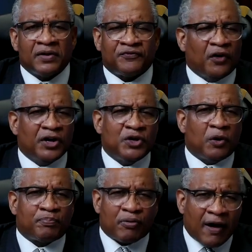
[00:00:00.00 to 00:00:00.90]
for
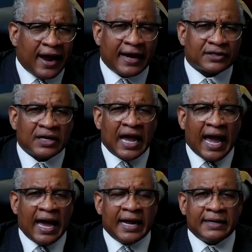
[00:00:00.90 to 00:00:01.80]
your prayers,
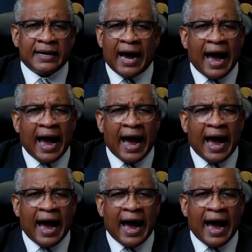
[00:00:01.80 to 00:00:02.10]
and